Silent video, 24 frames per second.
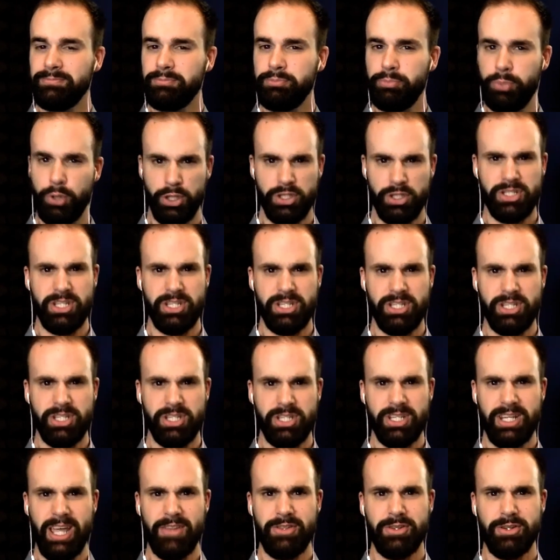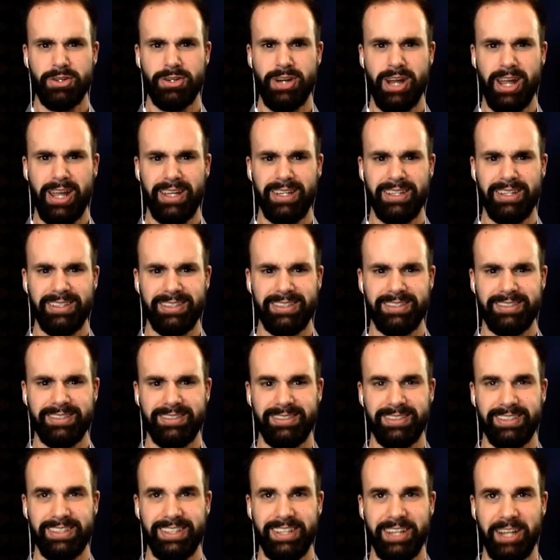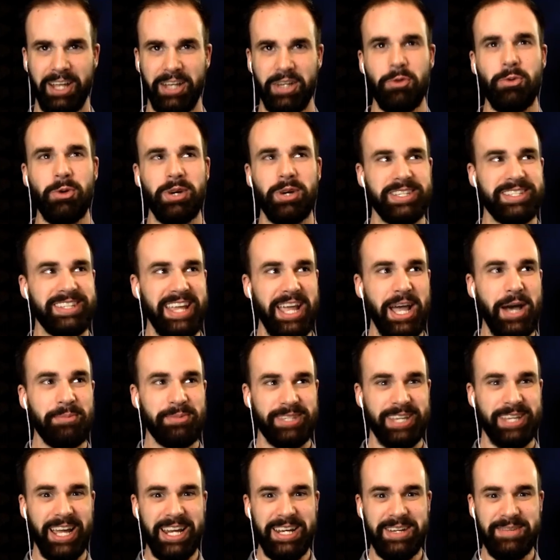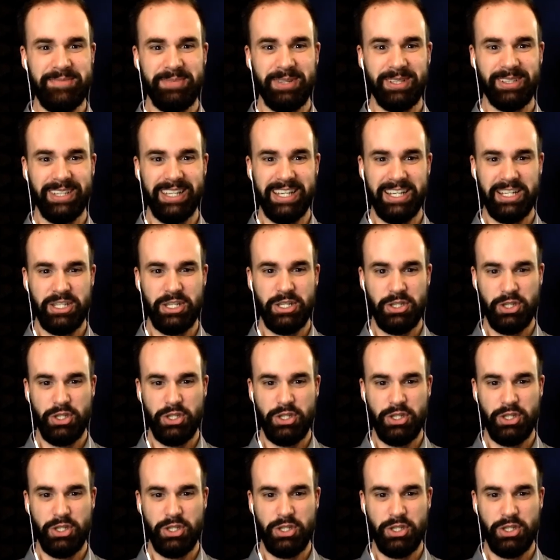put together, and I don't want to say uptight, but like,